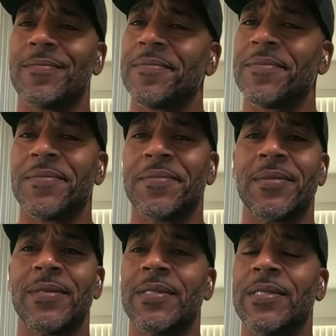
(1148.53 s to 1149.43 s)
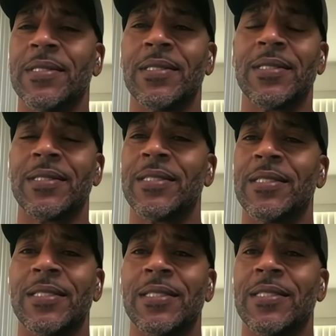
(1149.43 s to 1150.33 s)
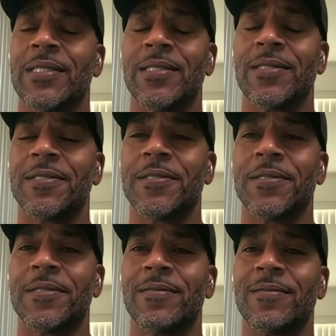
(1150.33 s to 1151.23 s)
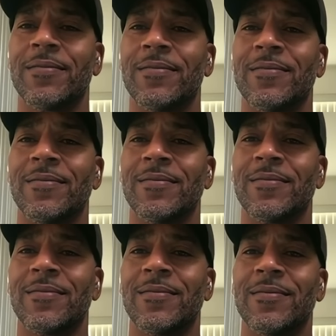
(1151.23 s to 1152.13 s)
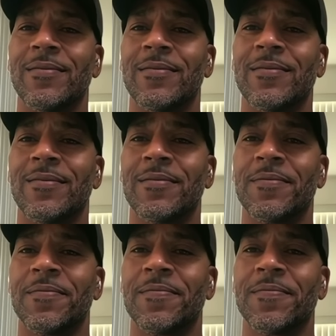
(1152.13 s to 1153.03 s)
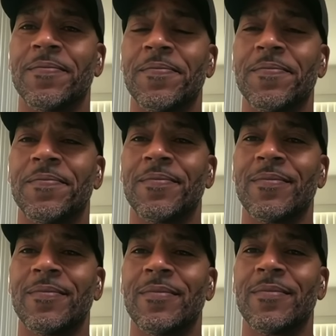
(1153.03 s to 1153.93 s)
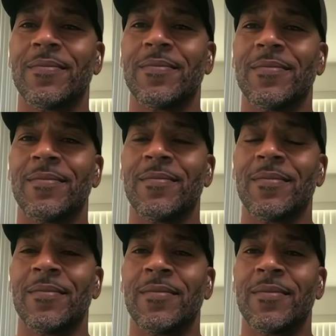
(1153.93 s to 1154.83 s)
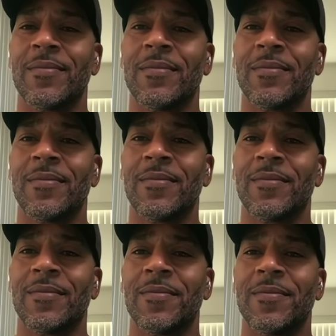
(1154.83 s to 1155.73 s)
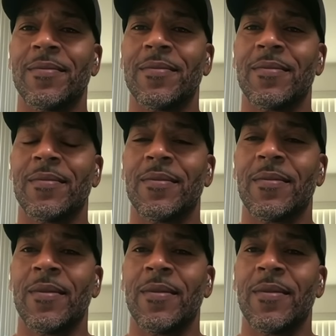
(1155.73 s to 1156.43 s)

This person isn't speaking.